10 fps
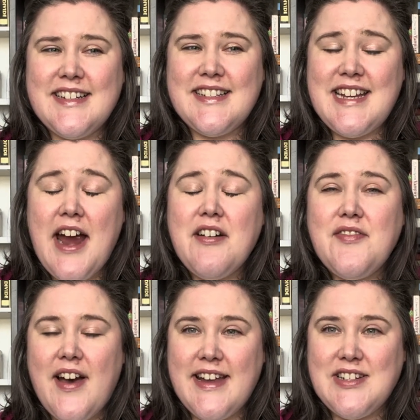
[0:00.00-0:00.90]

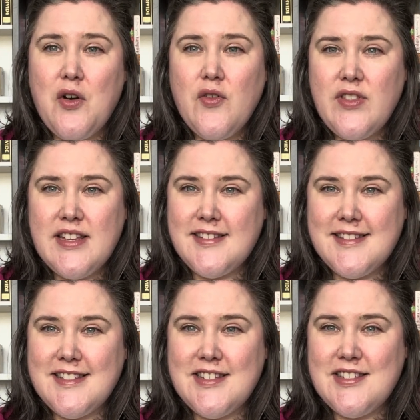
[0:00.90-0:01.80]
terrified of
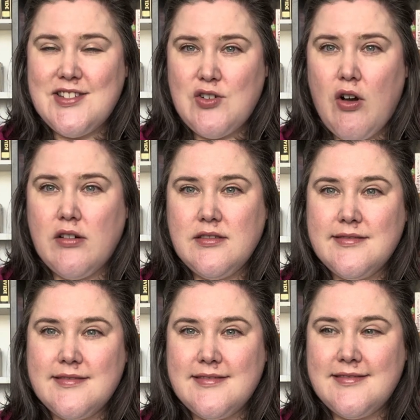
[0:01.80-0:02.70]
this
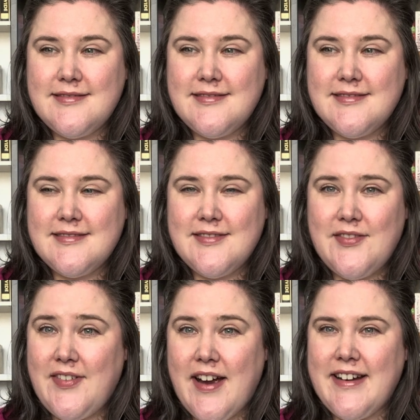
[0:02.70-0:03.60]
strong
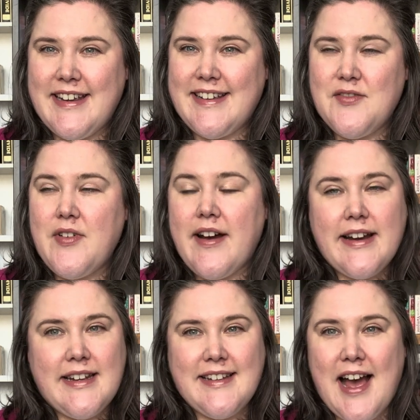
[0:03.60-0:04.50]
very,
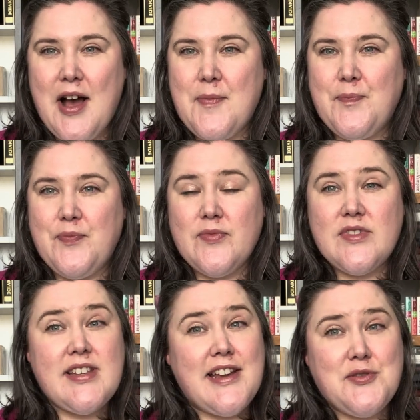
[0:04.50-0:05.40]
very
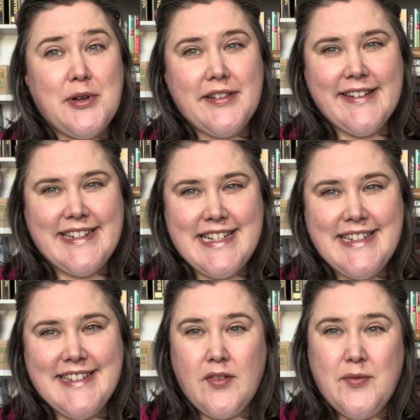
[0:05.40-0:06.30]
sensual
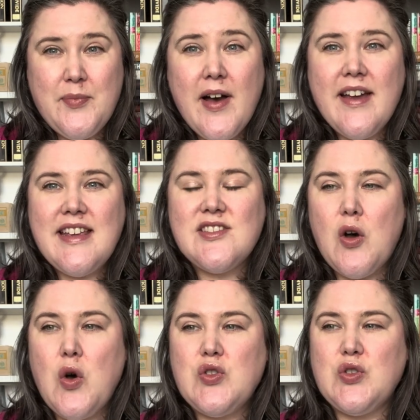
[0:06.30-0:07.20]
lady, but he's
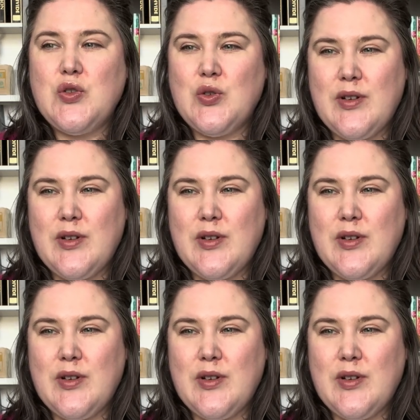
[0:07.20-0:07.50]
also